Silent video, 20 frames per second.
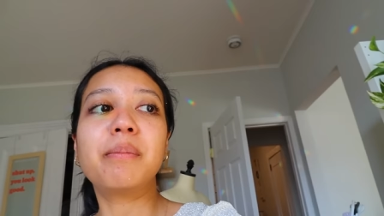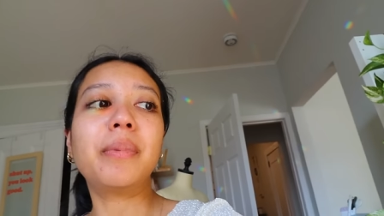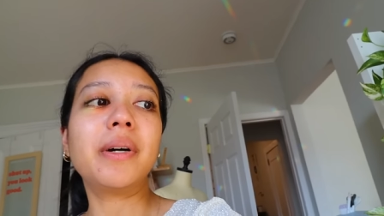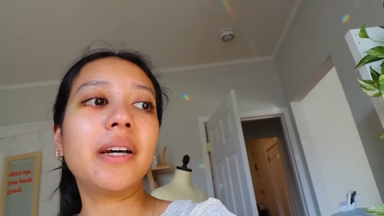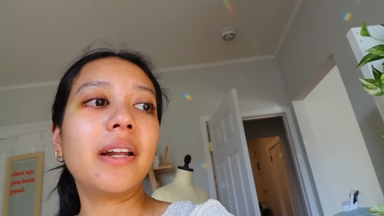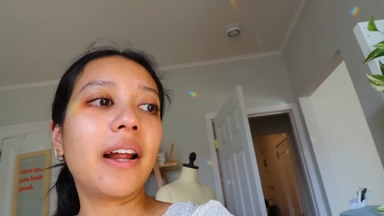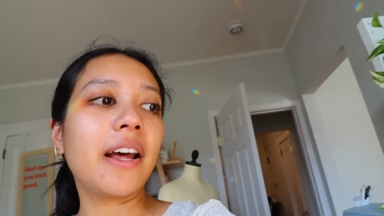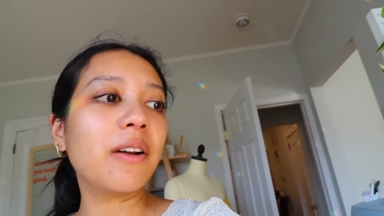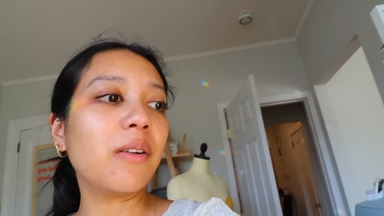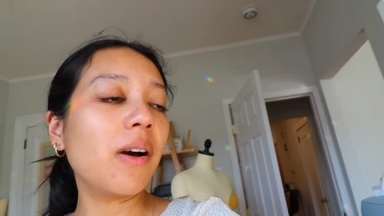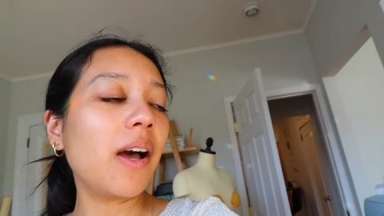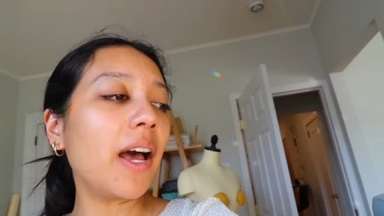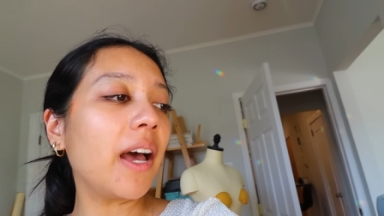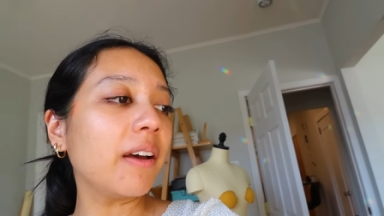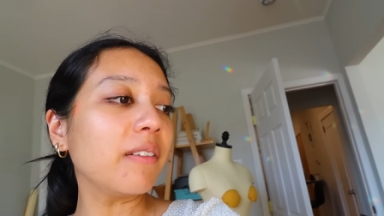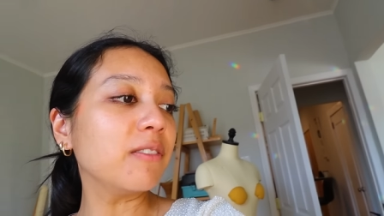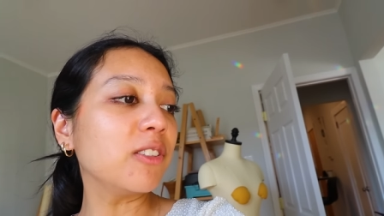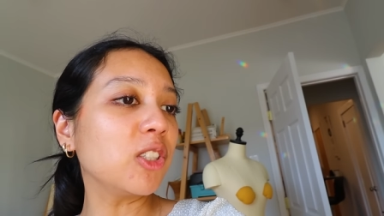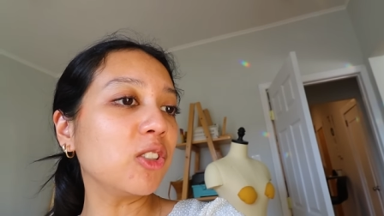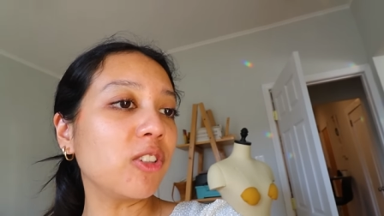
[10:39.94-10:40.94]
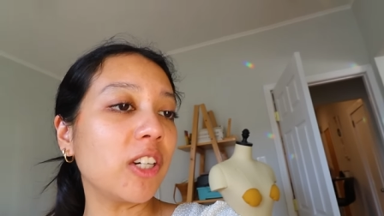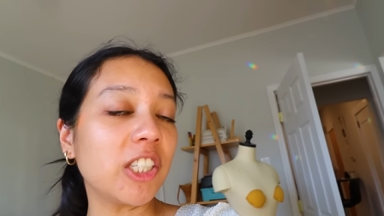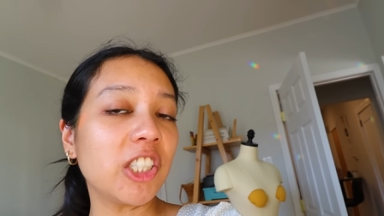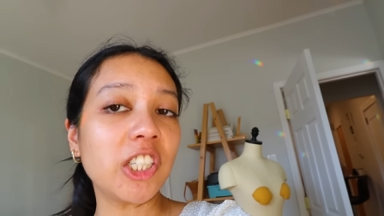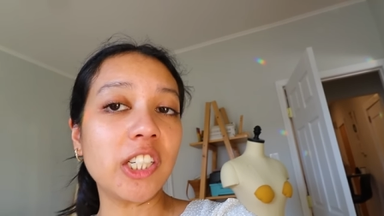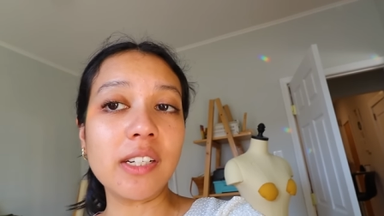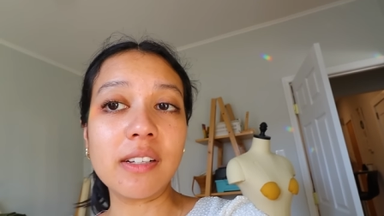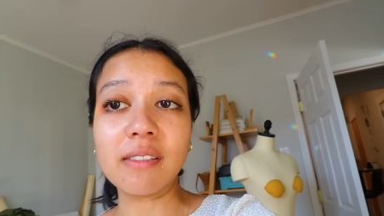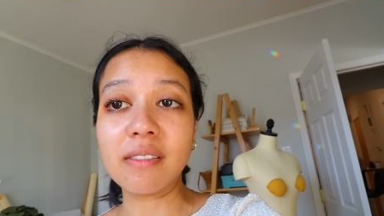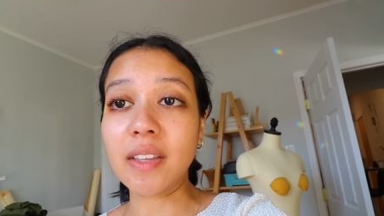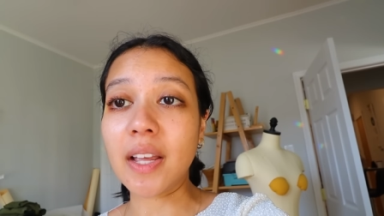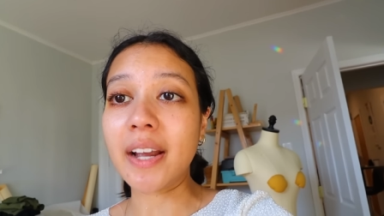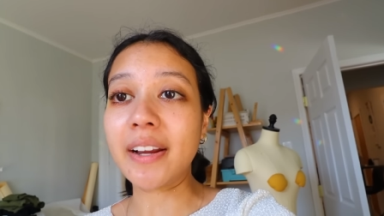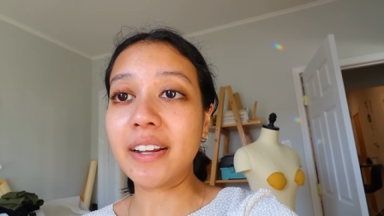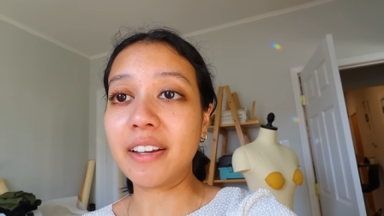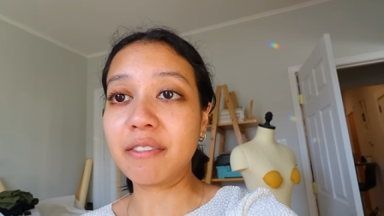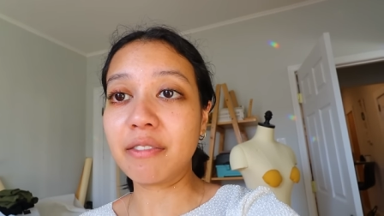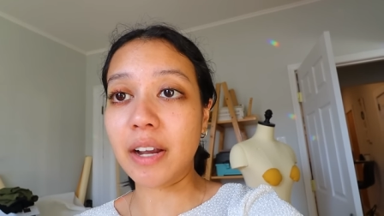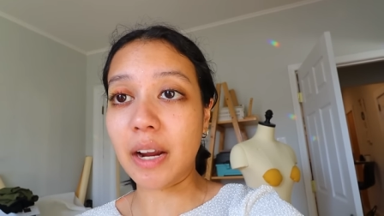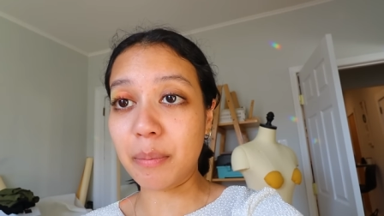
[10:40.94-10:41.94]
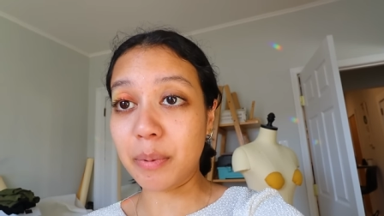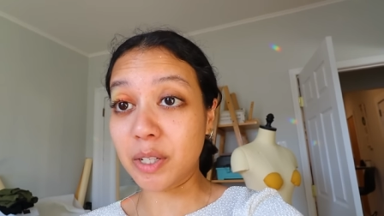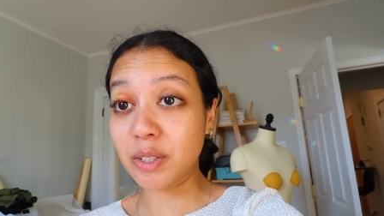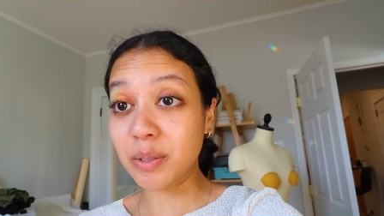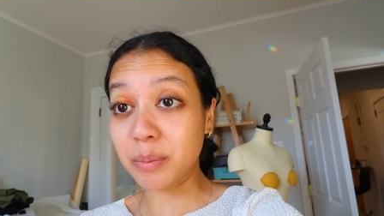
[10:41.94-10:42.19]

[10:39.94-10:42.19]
But I don't have stretchy lining fabric,